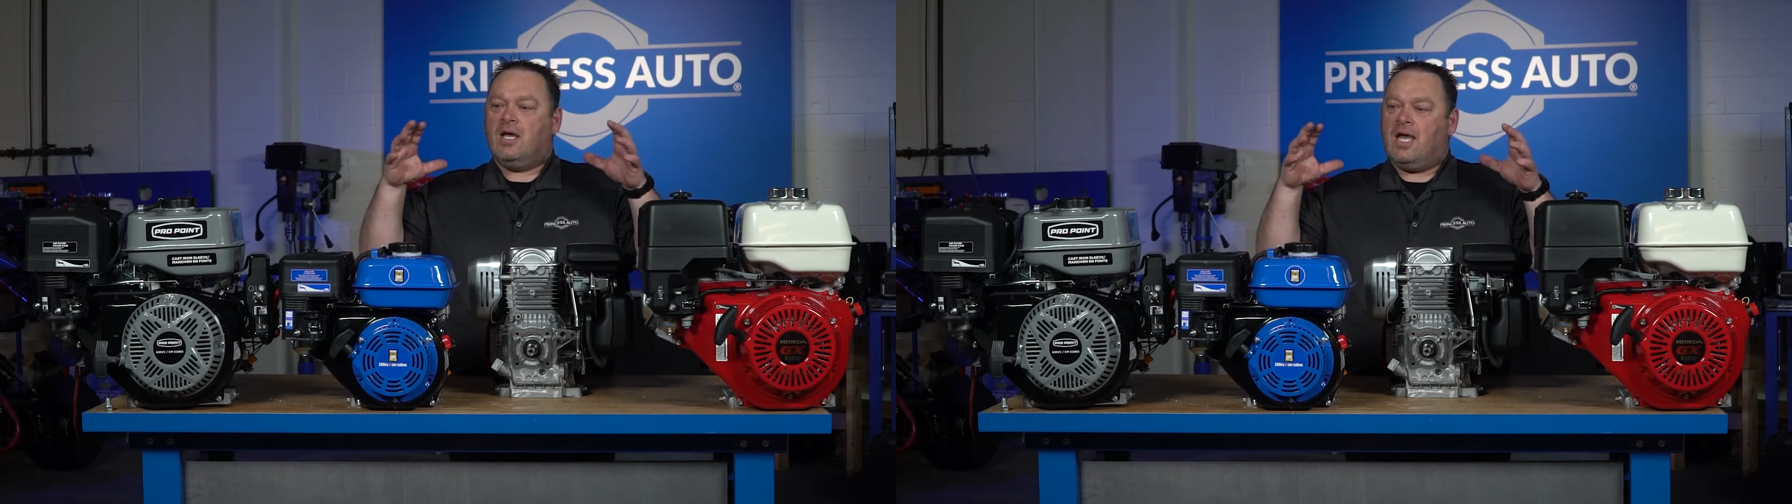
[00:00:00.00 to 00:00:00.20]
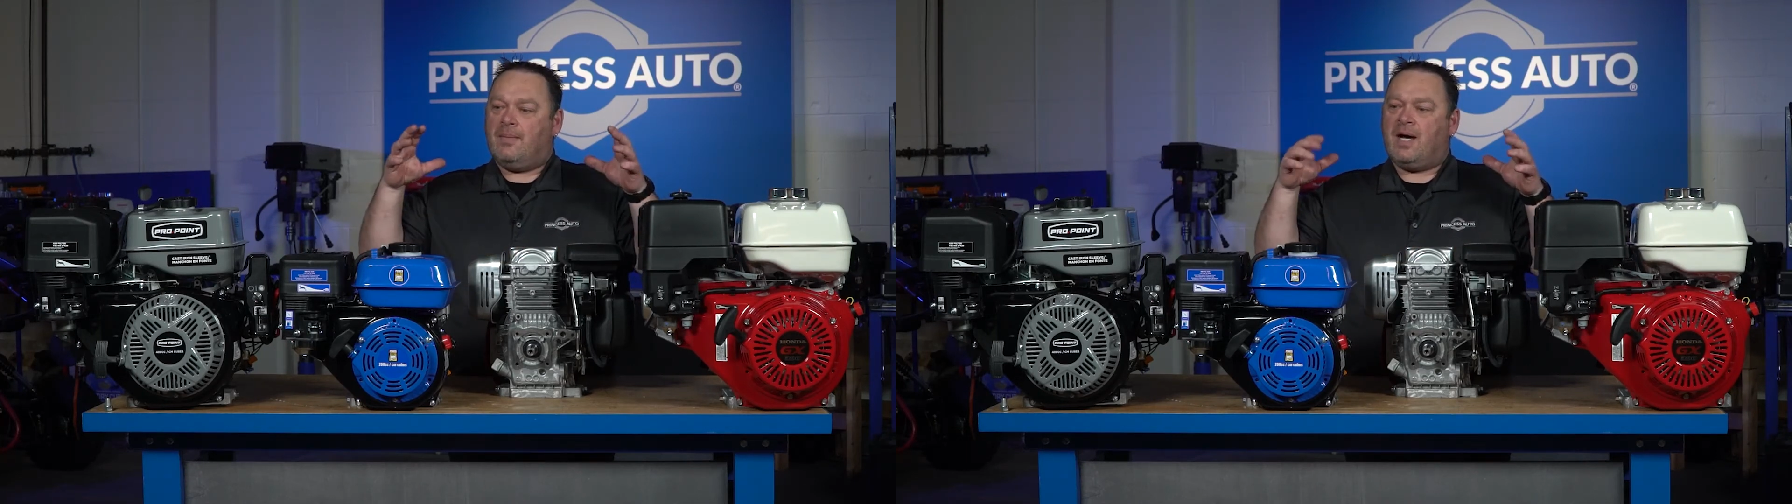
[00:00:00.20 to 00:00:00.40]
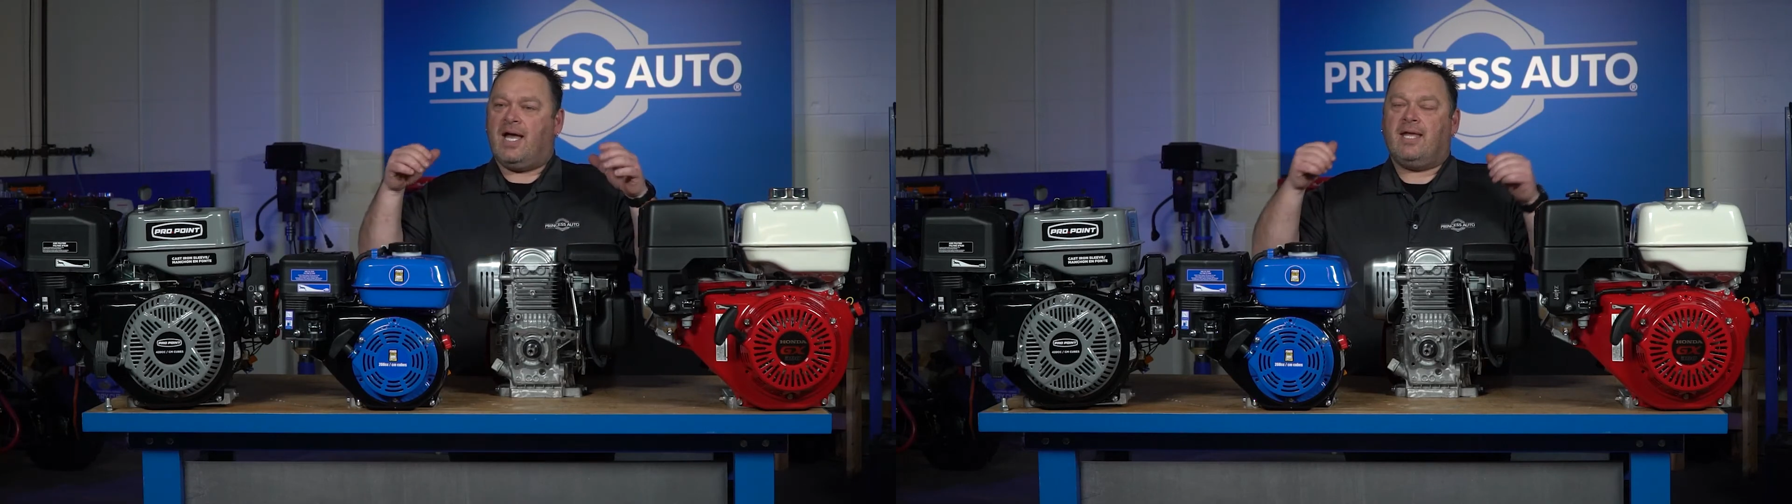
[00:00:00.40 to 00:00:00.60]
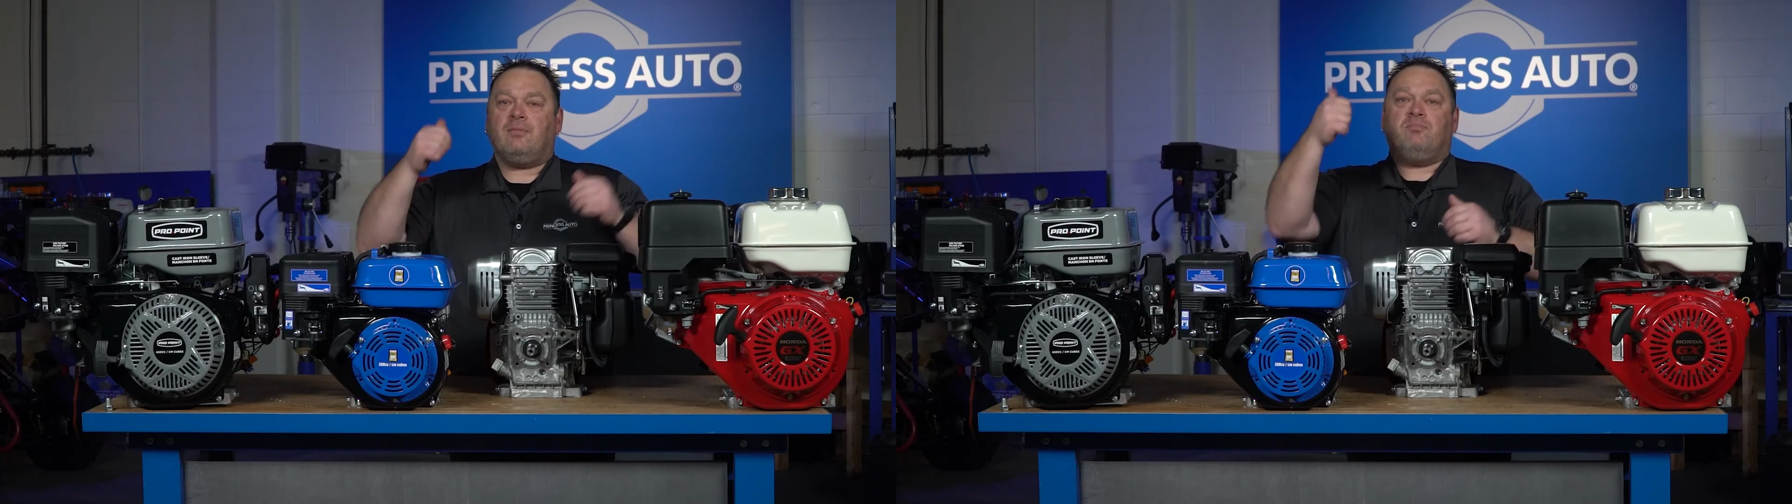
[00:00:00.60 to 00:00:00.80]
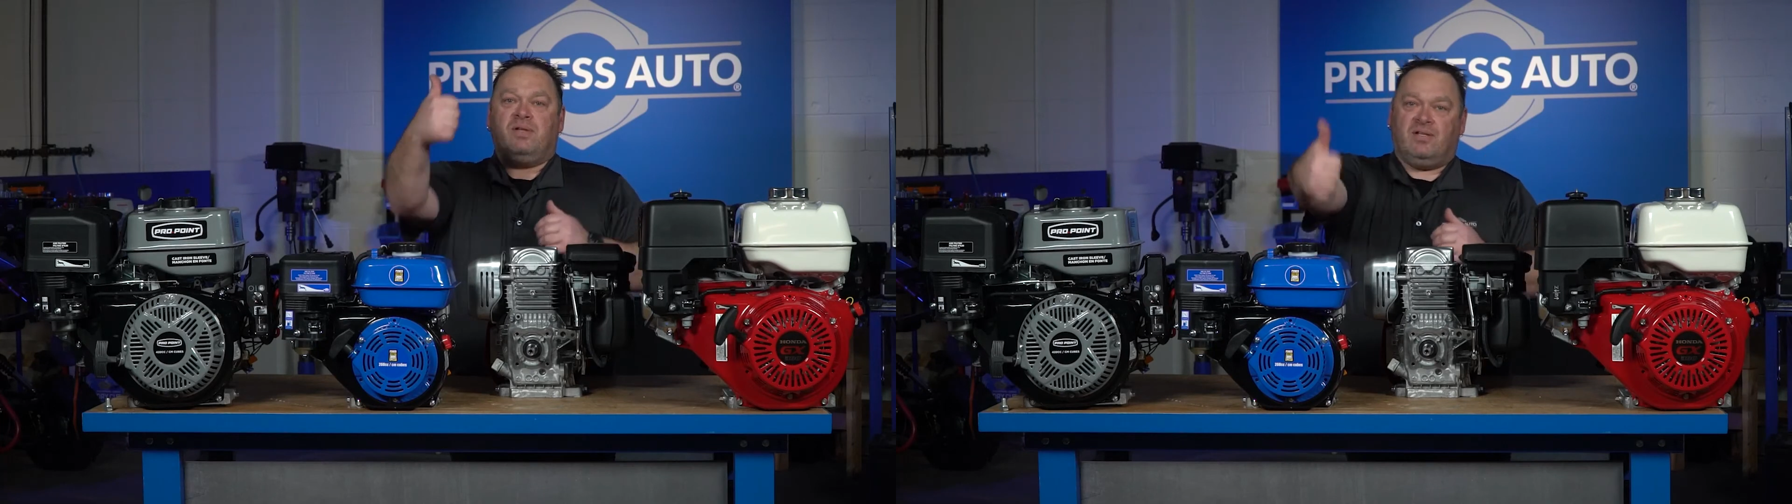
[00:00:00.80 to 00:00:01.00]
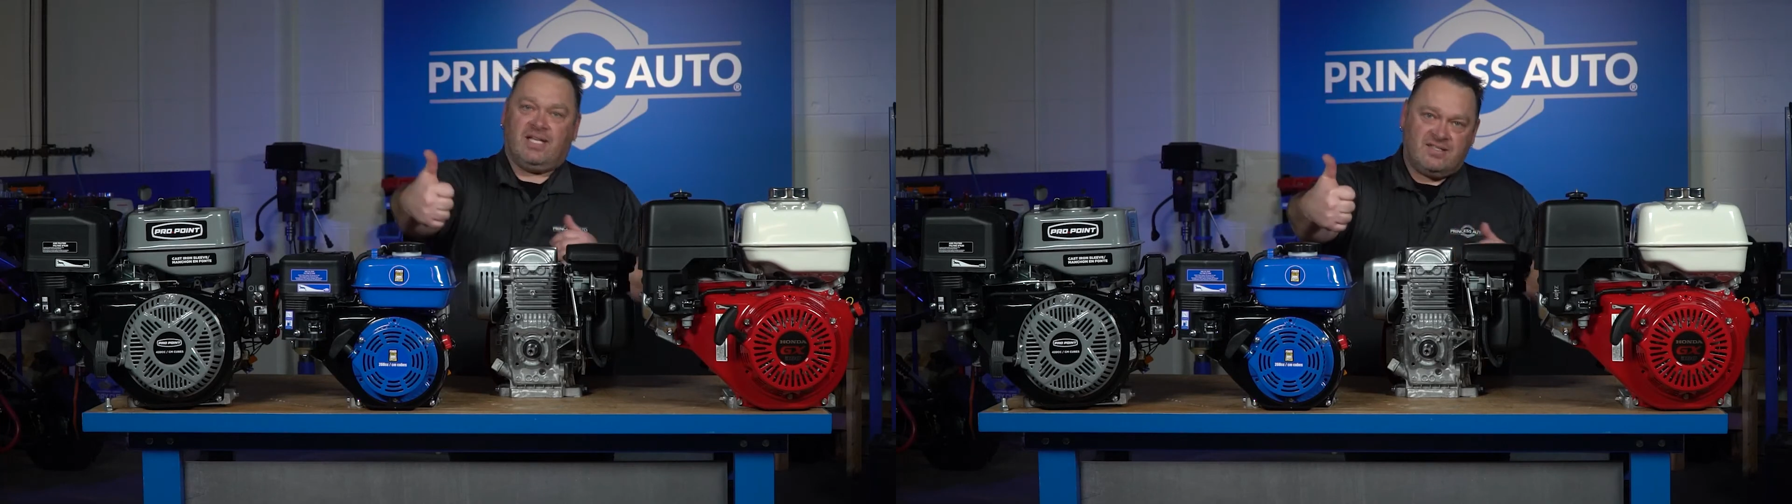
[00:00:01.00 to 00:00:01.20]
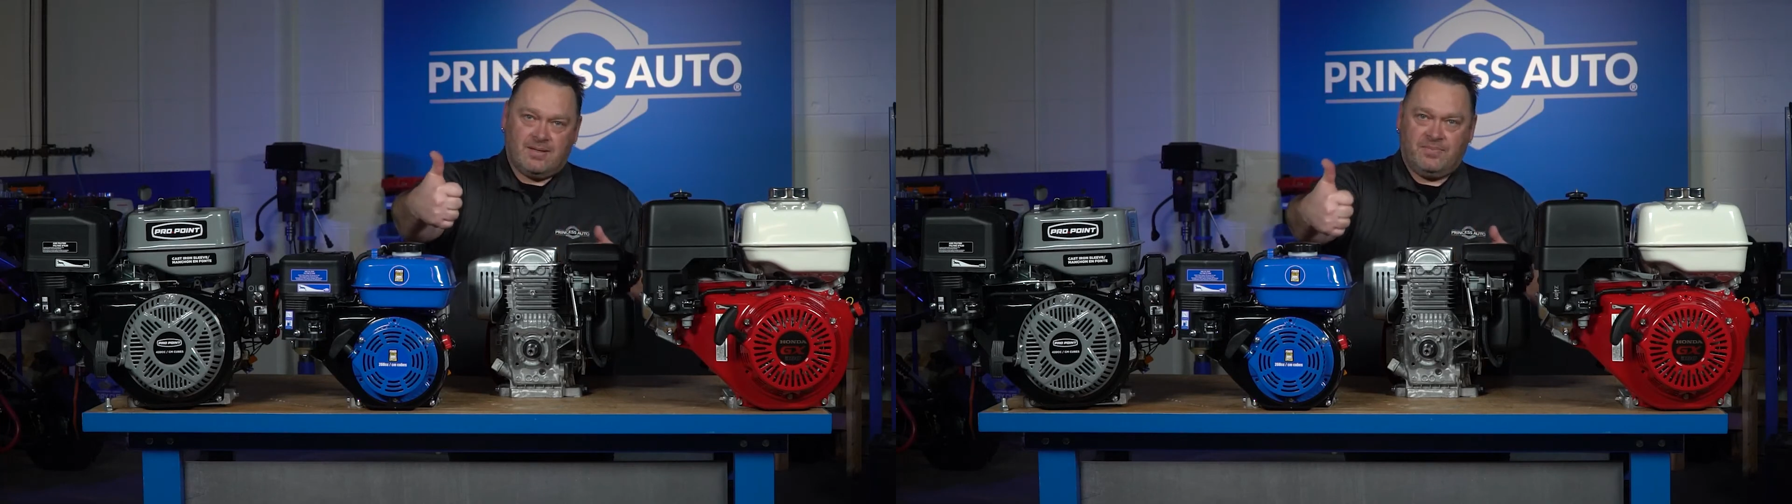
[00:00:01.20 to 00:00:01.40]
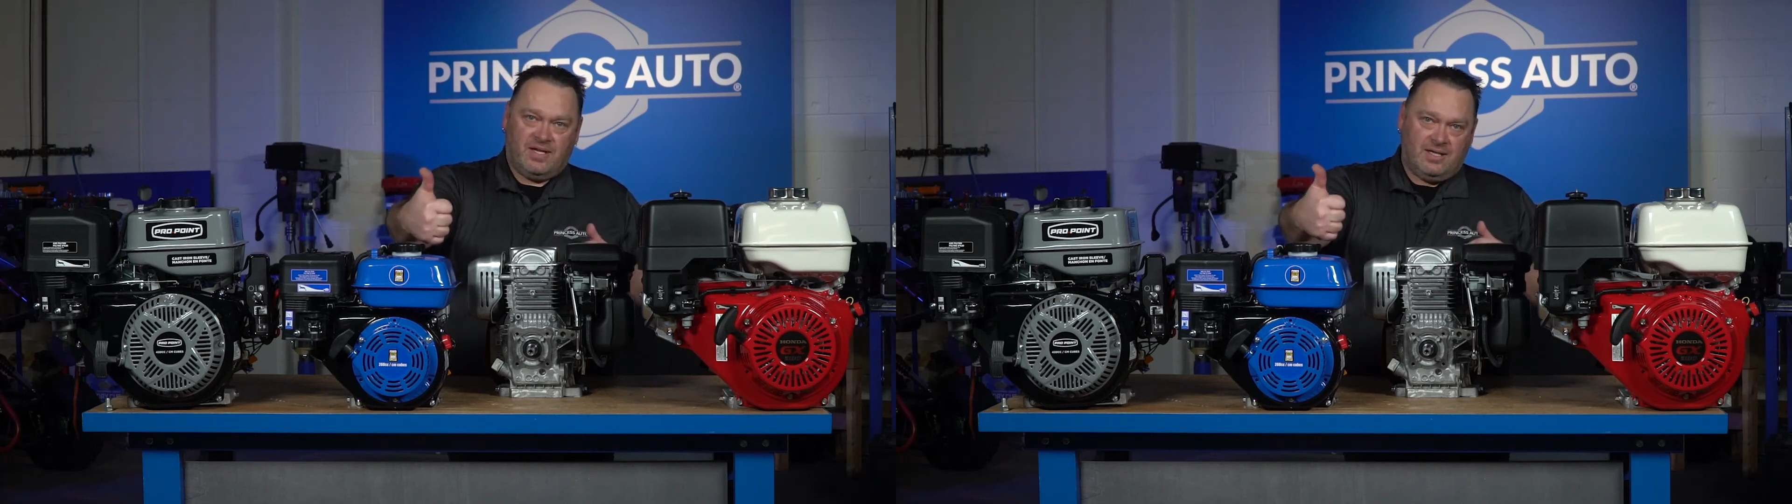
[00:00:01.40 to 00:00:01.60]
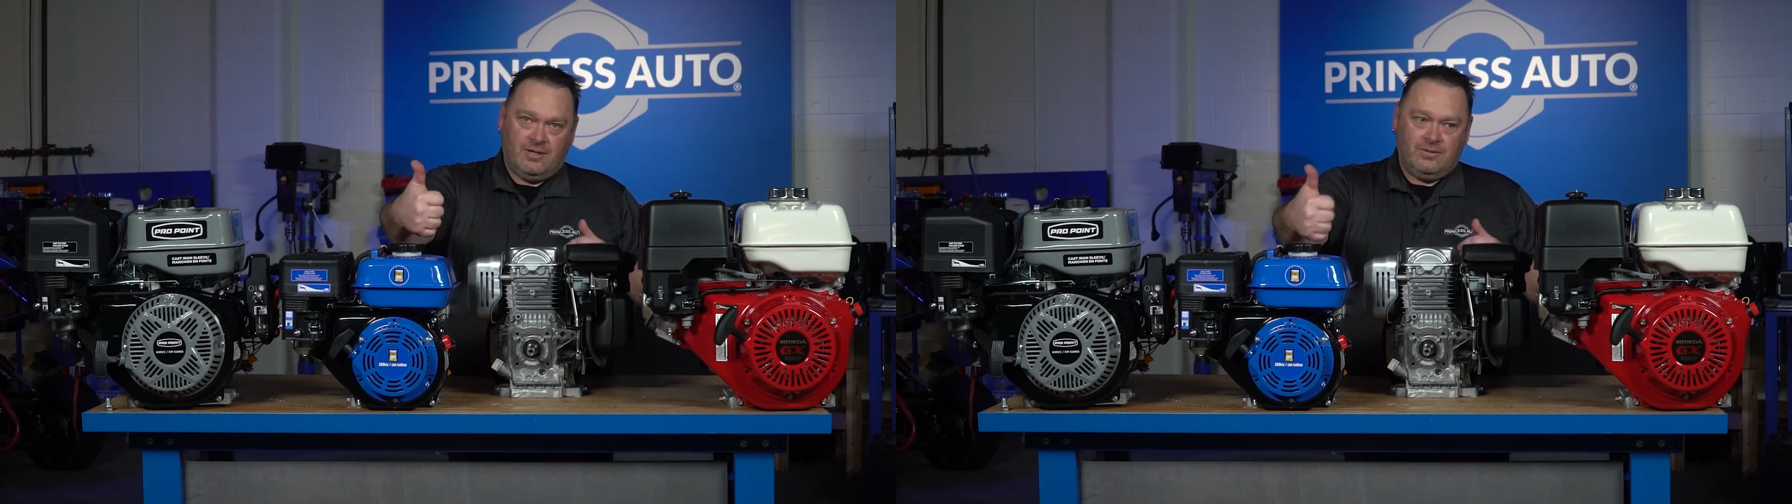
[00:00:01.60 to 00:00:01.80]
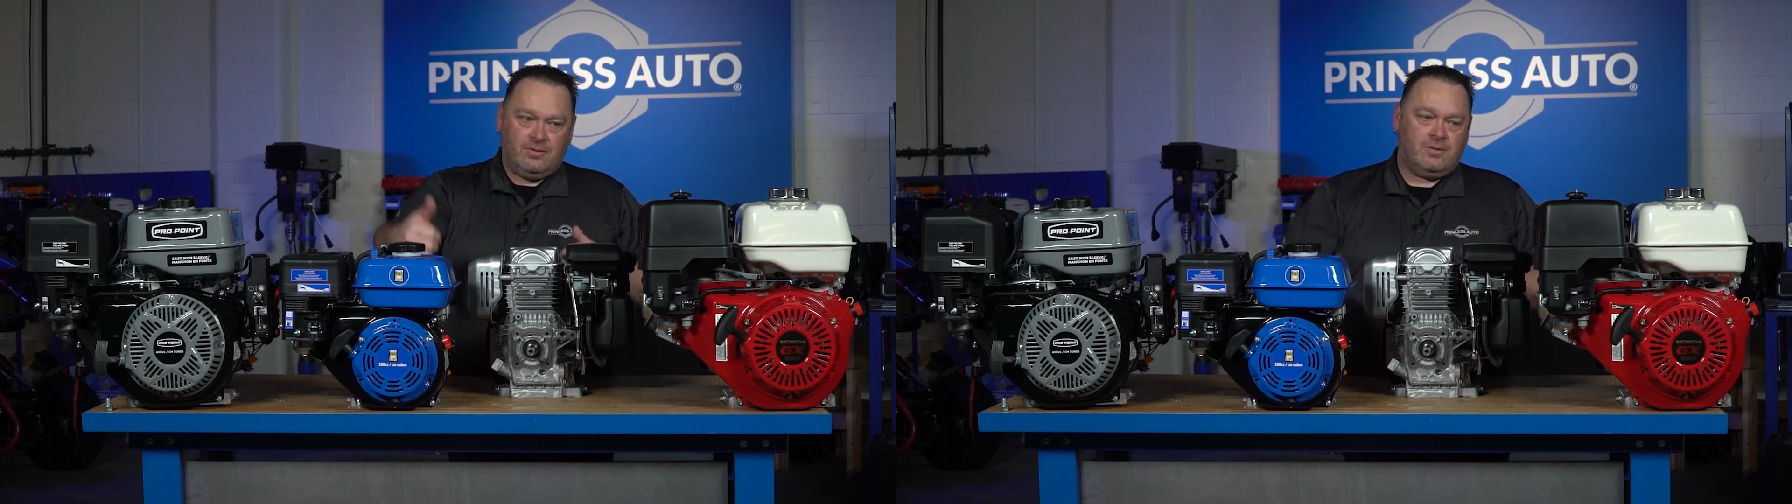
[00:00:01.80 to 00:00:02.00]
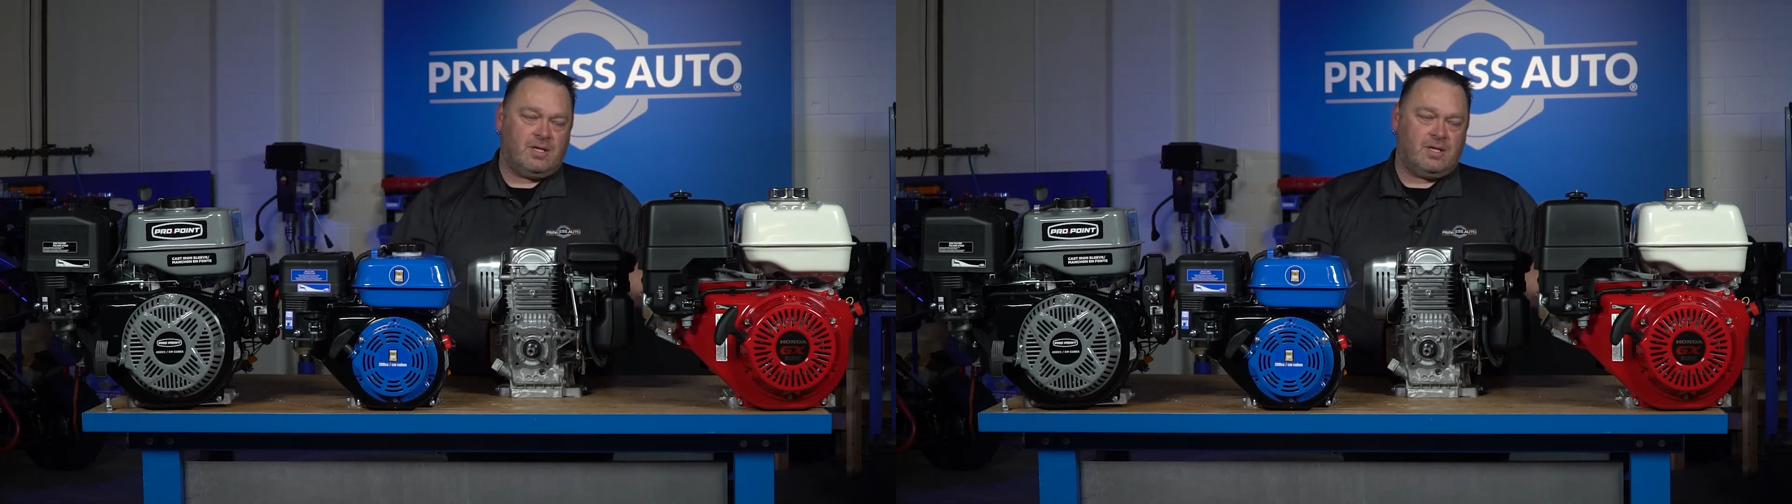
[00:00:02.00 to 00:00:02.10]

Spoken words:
am I building something new?